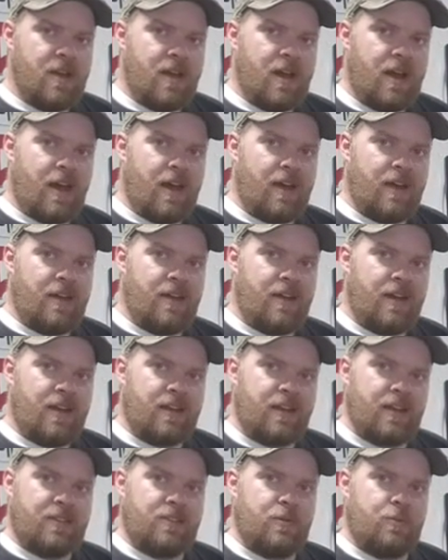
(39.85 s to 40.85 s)
I
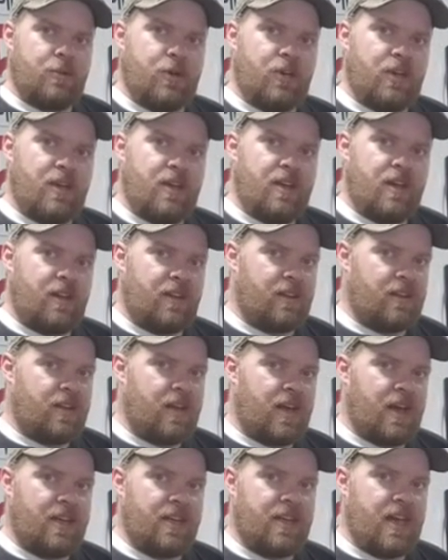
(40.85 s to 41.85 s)
like to put a
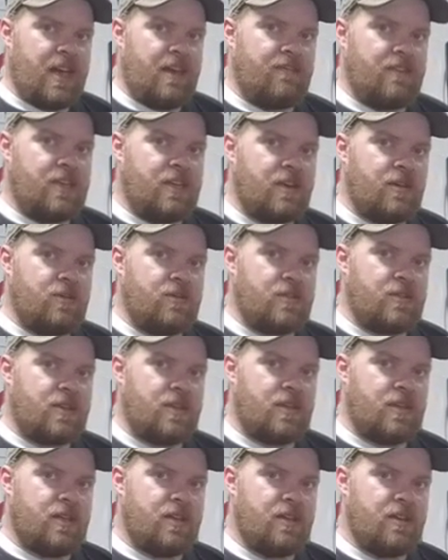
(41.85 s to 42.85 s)
lot of heavy coats
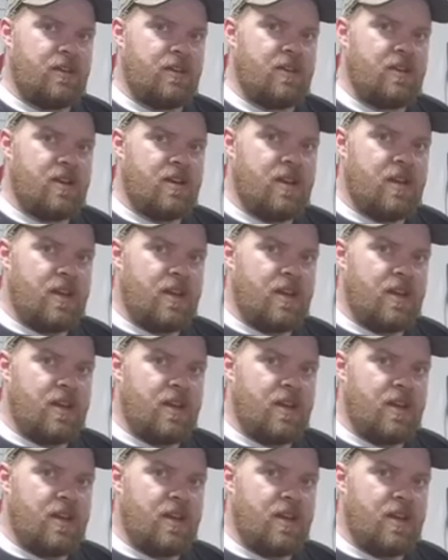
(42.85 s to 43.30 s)
on here